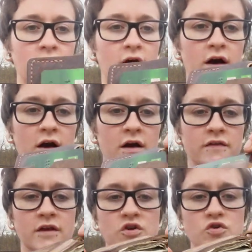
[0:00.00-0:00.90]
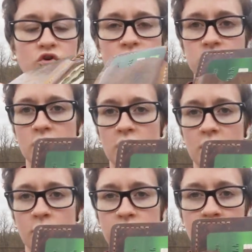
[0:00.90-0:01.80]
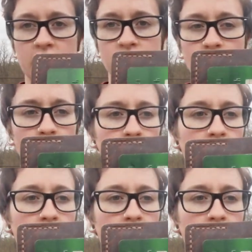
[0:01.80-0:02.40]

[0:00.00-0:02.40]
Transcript: Uh, they usually do not come with a lanyard hole.